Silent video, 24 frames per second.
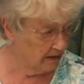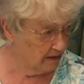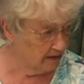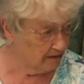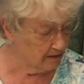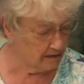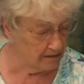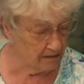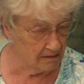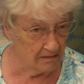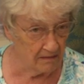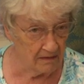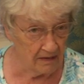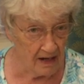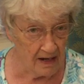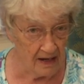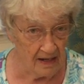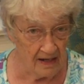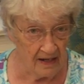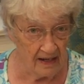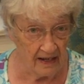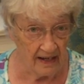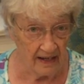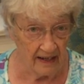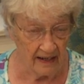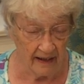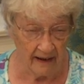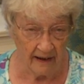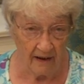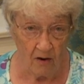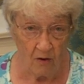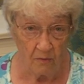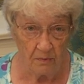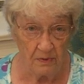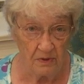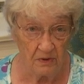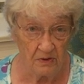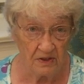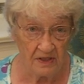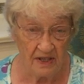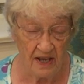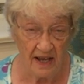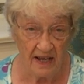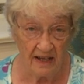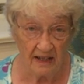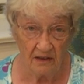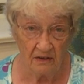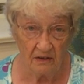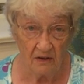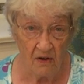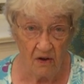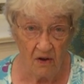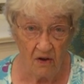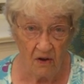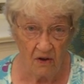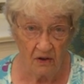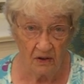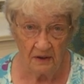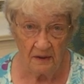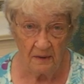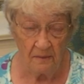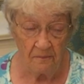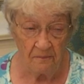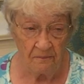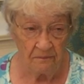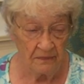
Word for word: All right, I hope you sang along.